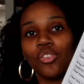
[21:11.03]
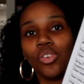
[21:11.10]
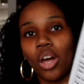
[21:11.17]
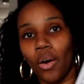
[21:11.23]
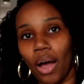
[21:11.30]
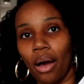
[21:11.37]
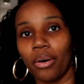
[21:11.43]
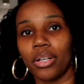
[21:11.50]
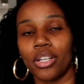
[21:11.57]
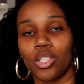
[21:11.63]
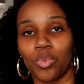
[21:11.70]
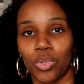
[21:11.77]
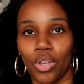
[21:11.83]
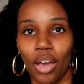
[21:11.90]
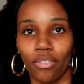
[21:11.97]
you know how it
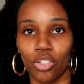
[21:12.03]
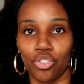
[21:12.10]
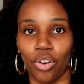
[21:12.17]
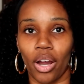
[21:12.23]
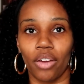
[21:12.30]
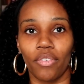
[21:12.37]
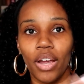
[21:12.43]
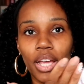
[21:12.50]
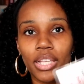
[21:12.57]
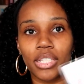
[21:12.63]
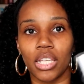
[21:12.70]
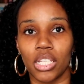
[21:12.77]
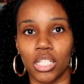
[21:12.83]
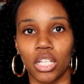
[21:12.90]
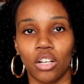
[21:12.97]
is when you have a dry
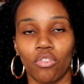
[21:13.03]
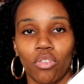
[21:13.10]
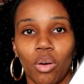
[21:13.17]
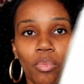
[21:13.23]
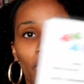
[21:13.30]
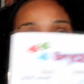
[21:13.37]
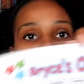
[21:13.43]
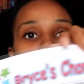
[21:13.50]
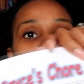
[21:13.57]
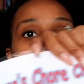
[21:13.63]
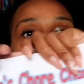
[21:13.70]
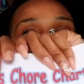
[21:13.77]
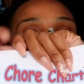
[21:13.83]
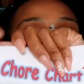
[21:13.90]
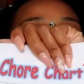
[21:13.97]
erase, it's gonna rub right
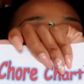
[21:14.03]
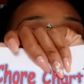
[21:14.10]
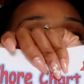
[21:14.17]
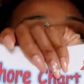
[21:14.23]
off. But